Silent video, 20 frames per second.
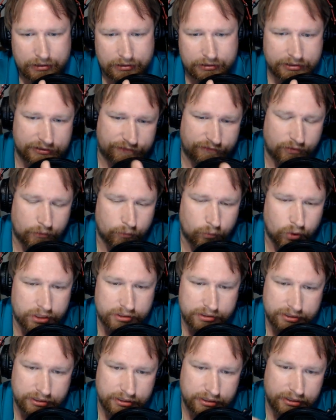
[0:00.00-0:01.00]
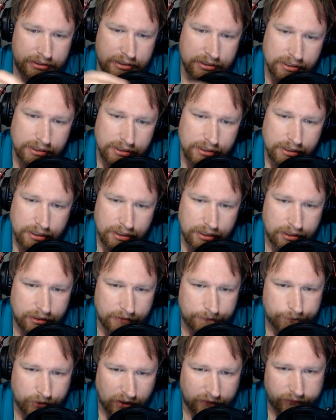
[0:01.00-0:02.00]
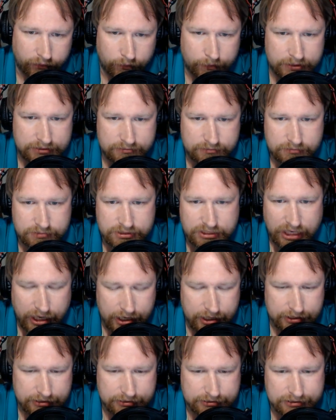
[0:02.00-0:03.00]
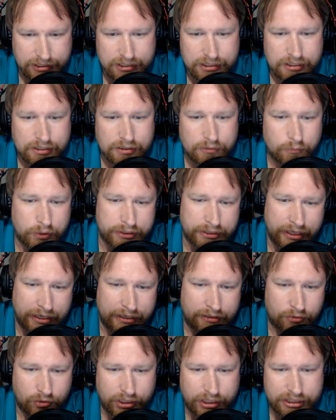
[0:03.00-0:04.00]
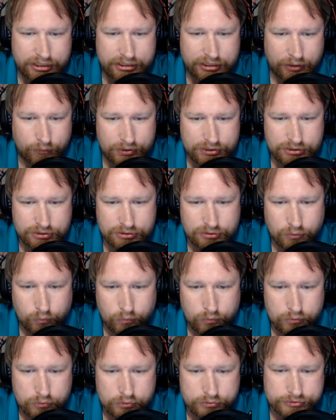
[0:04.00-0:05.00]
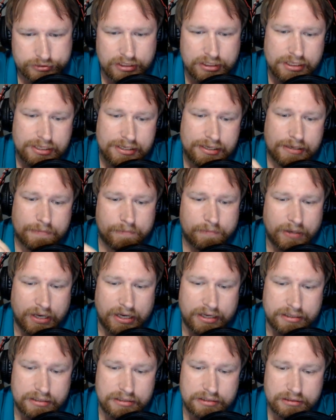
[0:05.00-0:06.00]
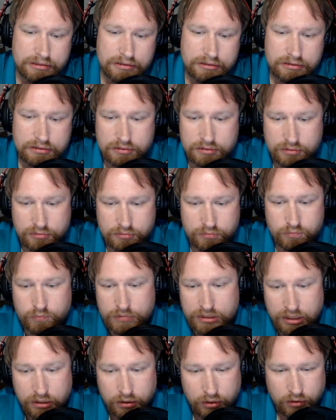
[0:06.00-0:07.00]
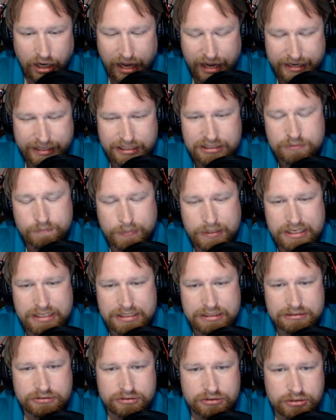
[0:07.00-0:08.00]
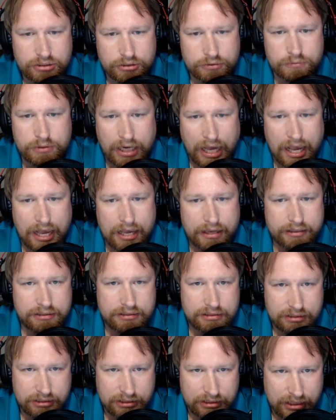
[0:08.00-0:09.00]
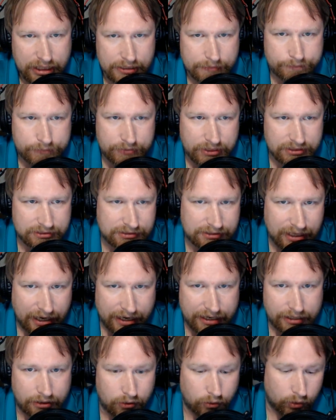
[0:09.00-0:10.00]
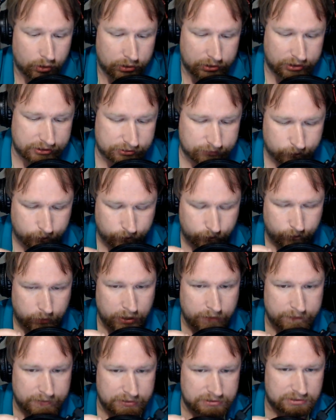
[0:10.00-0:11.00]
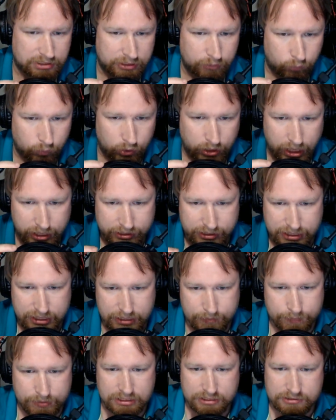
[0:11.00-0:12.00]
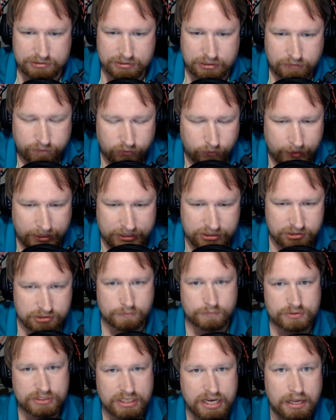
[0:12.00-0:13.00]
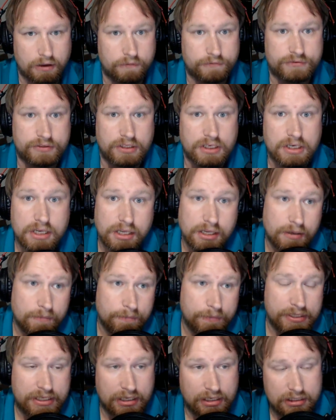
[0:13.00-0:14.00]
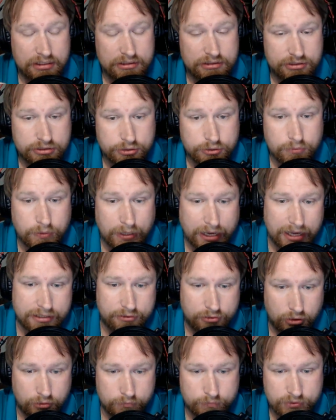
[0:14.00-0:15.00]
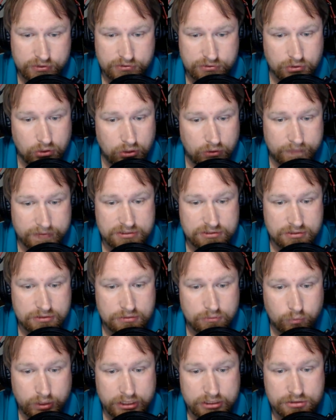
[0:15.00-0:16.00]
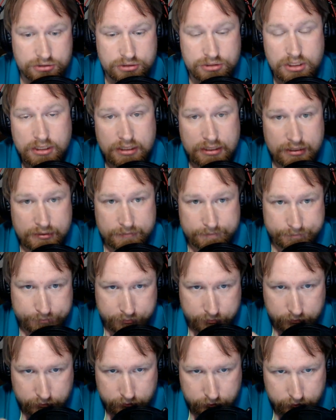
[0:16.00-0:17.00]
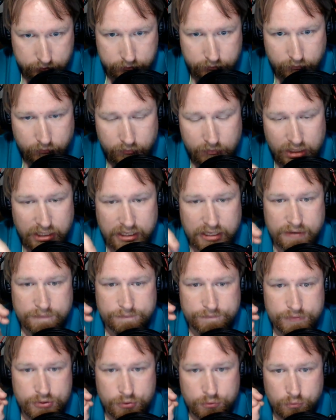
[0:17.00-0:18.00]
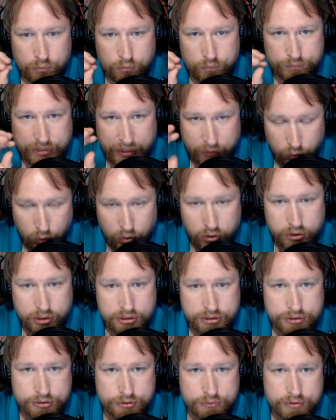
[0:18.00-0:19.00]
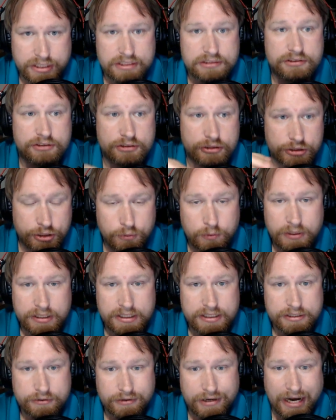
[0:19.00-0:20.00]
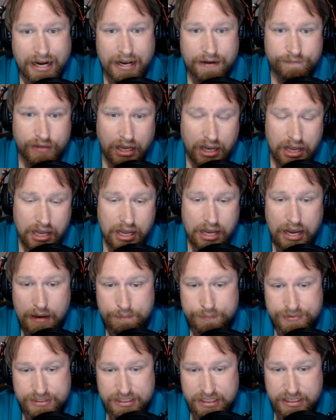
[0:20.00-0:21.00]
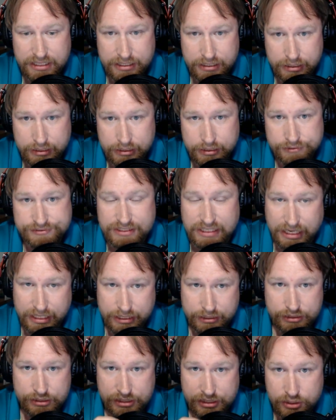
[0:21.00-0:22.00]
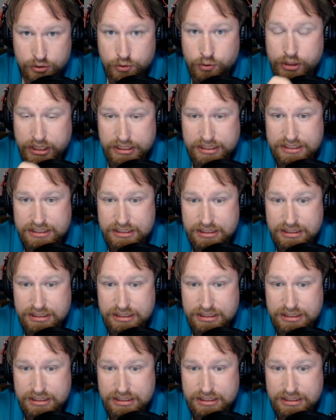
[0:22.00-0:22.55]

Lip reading: from what the government says when they created the original rules. But your ISPs do not keep this data, or at least previously were not keeping this information themselves, because you had terms of service in which if they were going to do this, you would either have to opt in saying you can